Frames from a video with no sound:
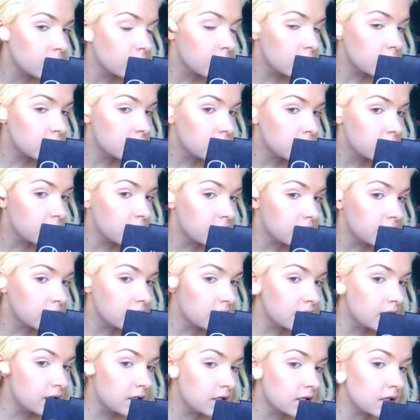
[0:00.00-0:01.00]
Make sure you get
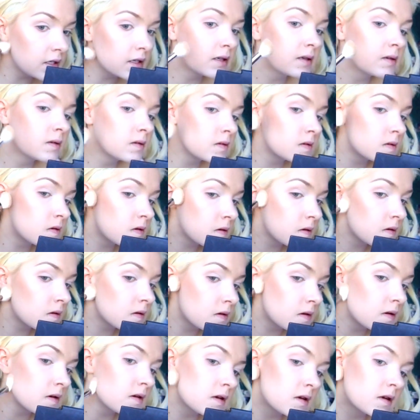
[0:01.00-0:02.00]
the ear,
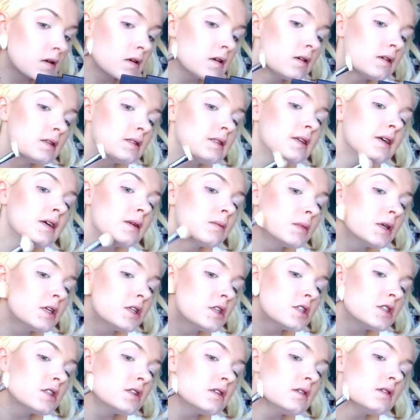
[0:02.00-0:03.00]
and I go down my
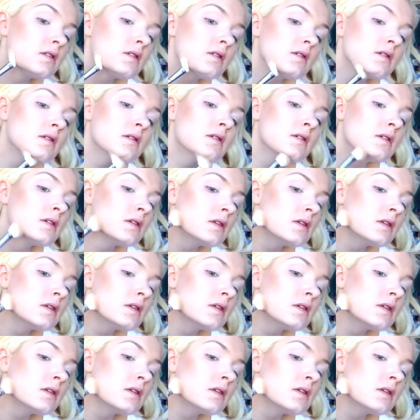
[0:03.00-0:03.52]
chin